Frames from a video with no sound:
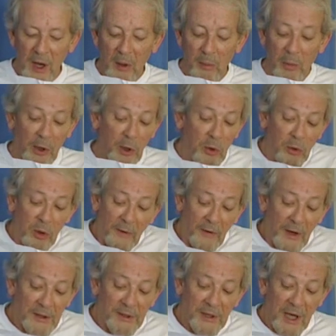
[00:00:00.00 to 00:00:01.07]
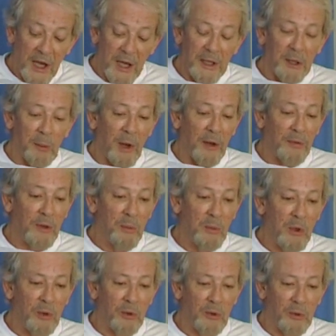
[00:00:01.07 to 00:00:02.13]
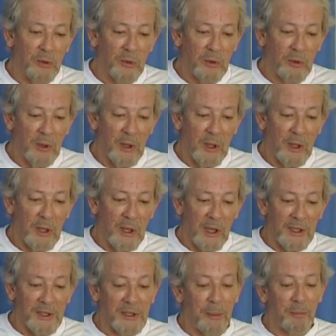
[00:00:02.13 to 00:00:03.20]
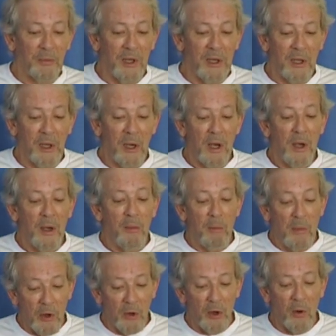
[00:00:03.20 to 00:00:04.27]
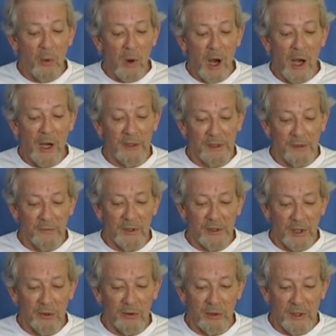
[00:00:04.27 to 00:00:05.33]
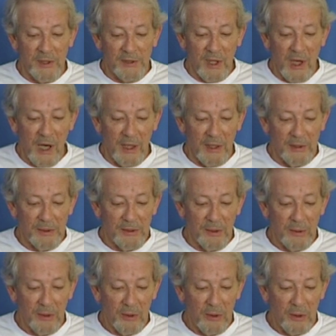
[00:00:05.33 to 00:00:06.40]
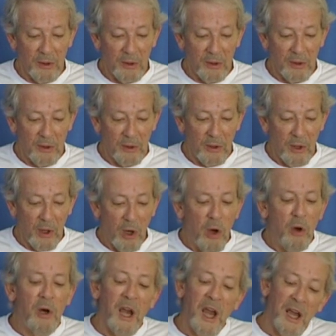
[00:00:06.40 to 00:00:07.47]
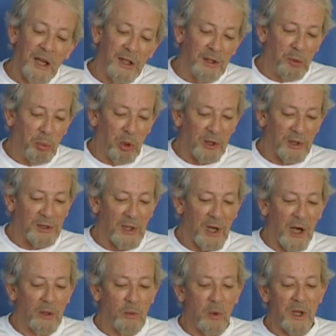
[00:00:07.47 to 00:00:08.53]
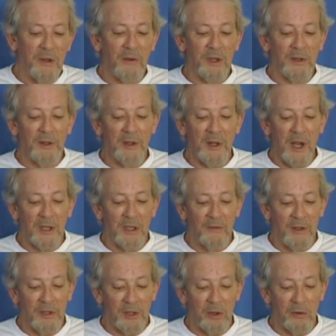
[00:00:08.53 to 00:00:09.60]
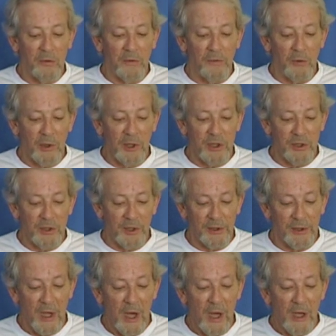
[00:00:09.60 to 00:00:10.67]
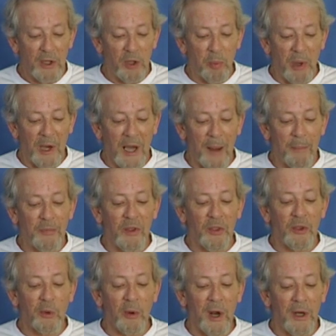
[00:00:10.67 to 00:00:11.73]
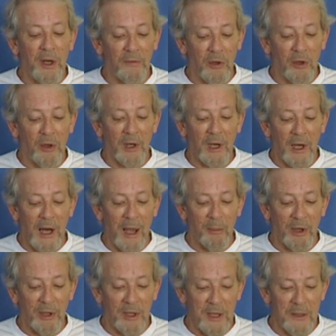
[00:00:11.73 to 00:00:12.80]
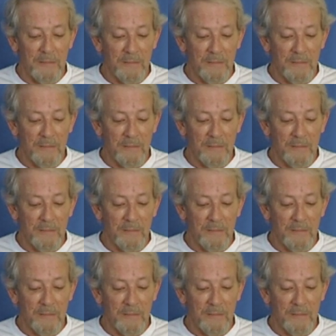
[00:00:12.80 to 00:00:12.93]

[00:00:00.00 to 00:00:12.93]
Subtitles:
But who of us cared about the moon, accepting mirror-wise of his own desires? Who cared to put aside weaving the net of his own foolishness, to pick up the thread of her calamity?